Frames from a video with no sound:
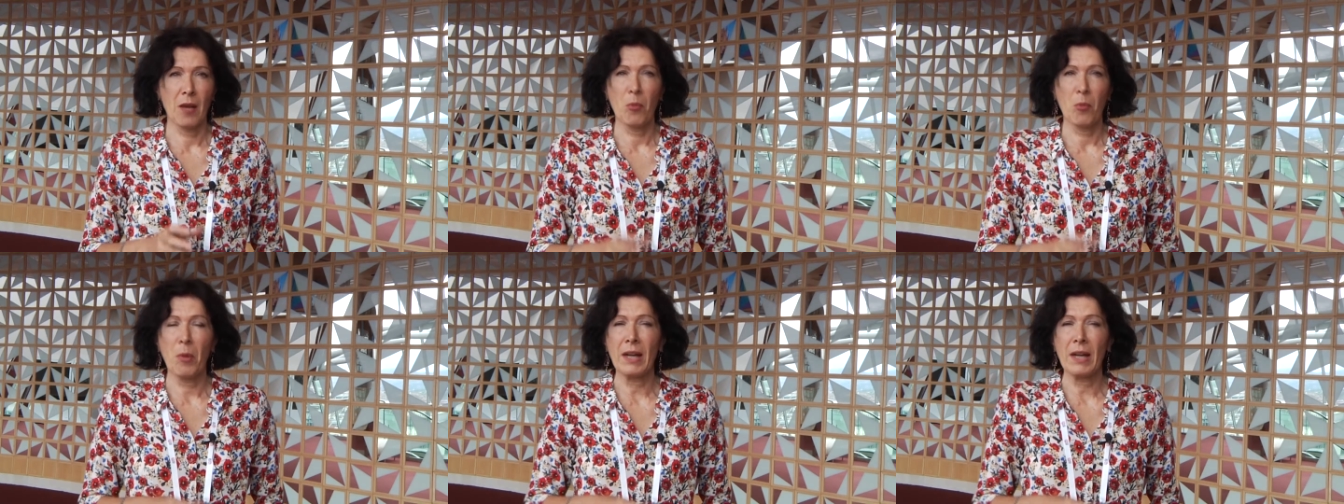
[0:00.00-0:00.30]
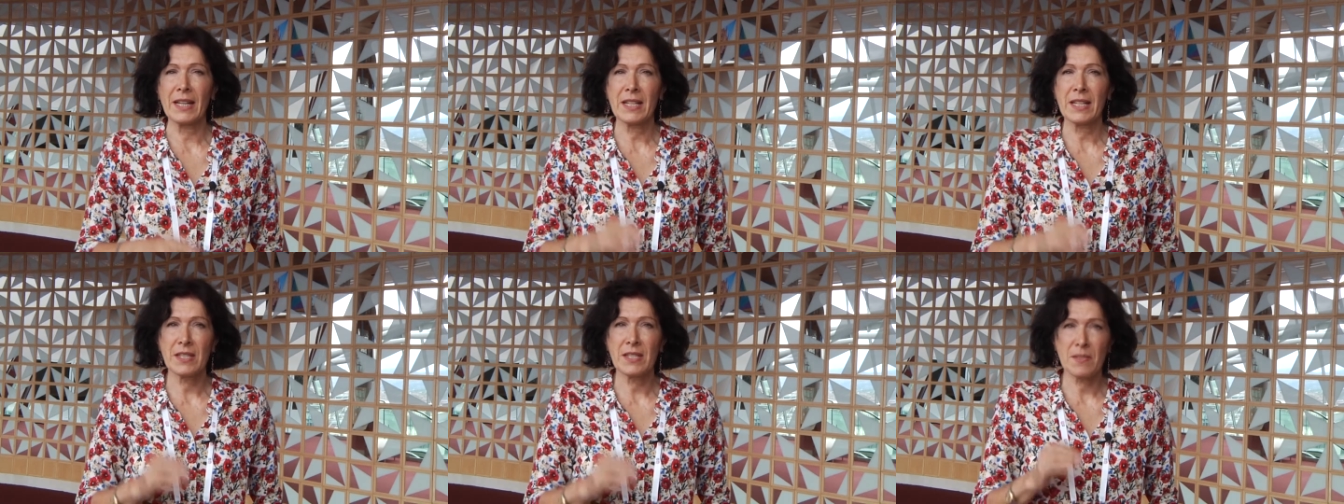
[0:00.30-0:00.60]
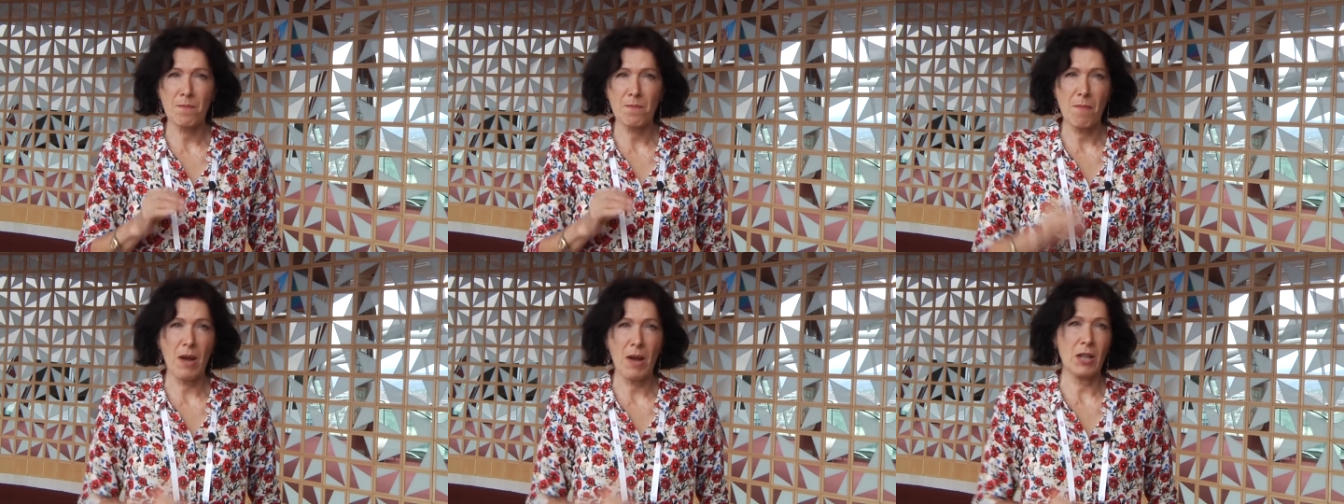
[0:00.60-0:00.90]
But
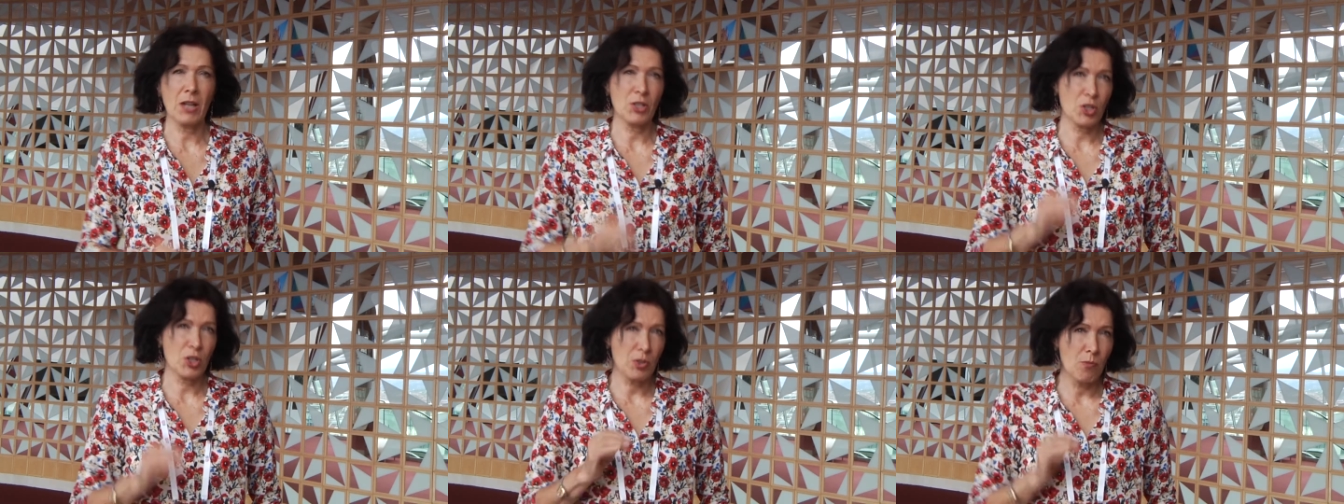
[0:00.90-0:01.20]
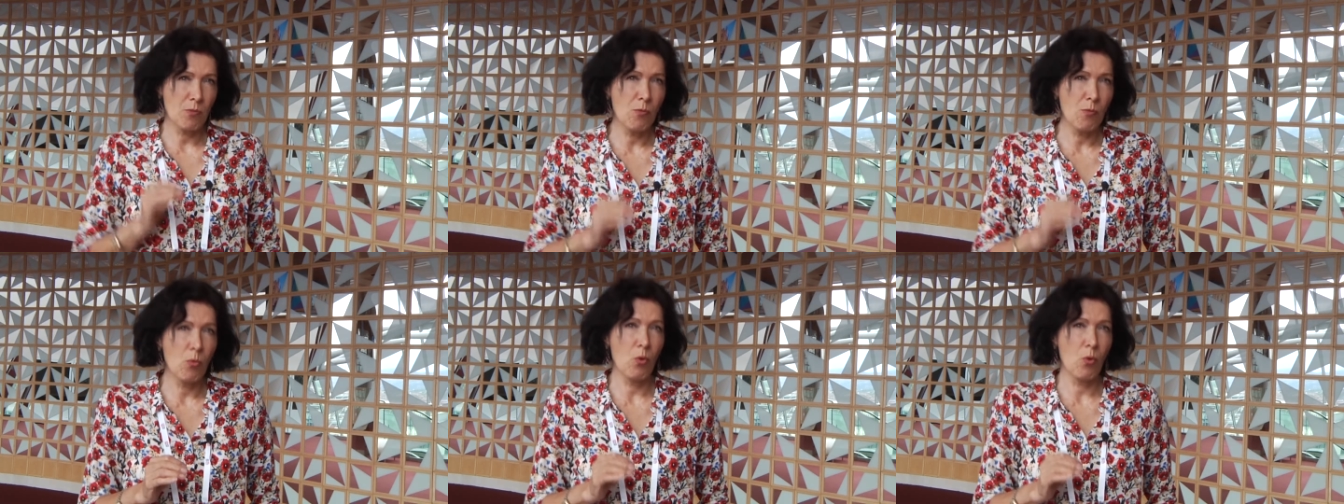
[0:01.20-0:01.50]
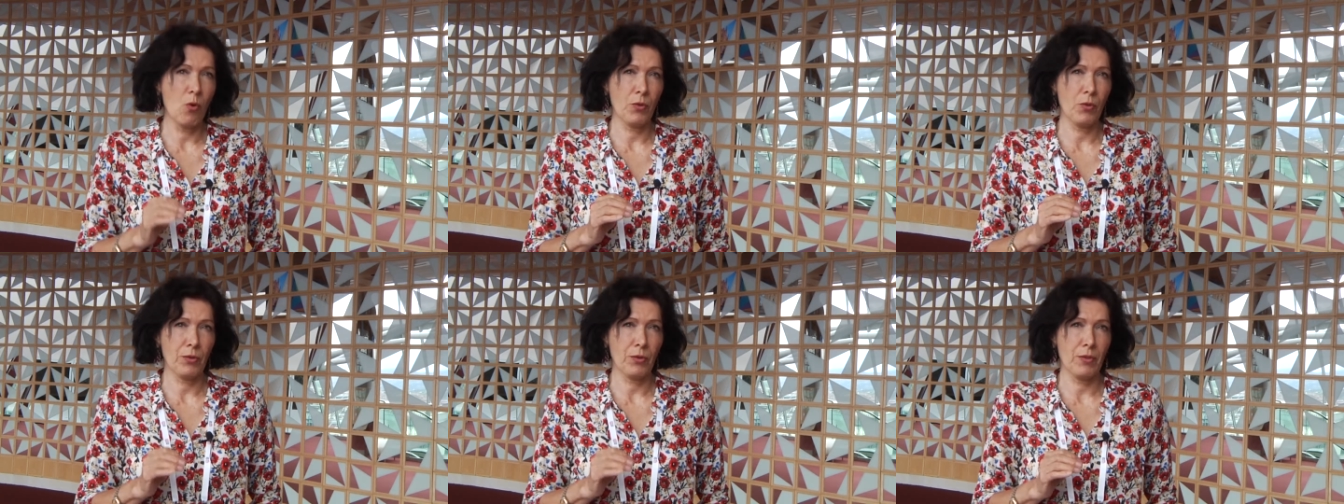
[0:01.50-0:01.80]
it's much
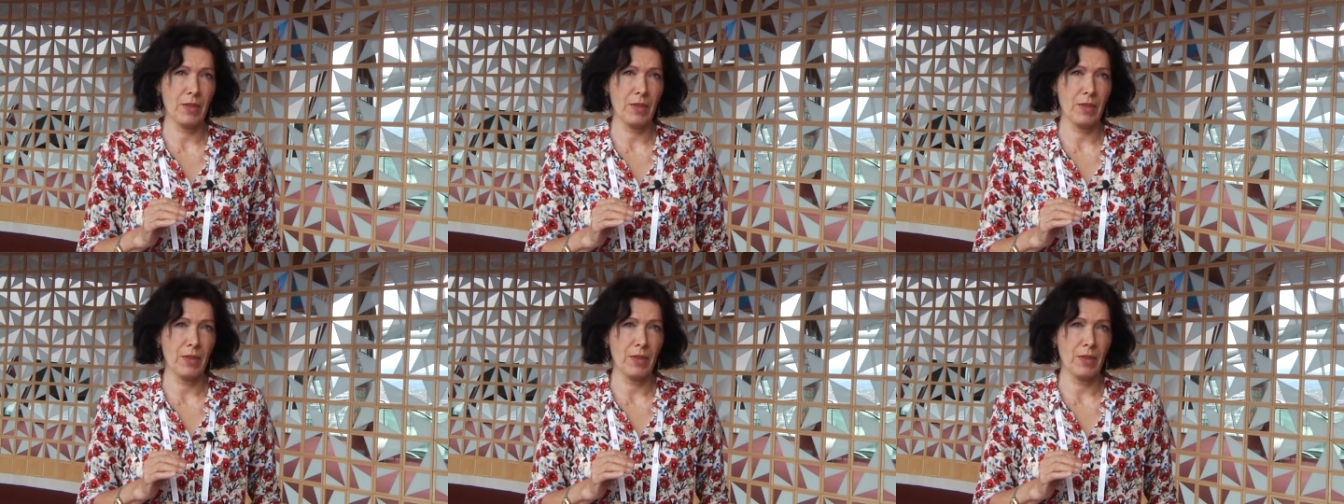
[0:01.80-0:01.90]
more than